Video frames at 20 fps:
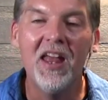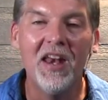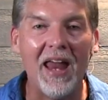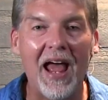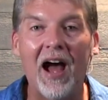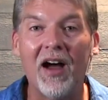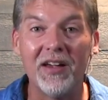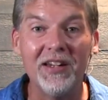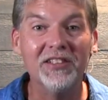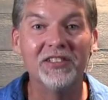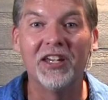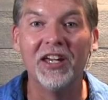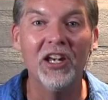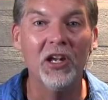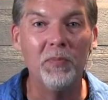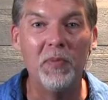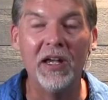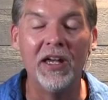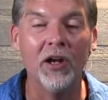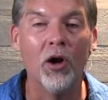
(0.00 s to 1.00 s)
Now he's getting
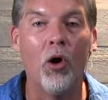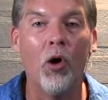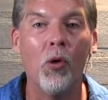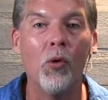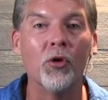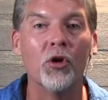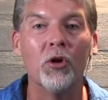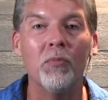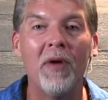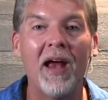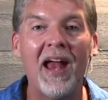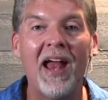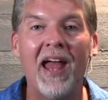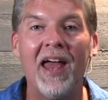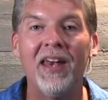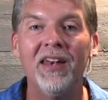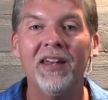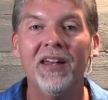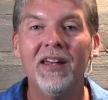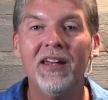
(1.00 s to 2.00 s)
to be an older
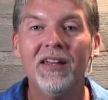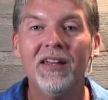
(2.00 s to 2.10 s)
man.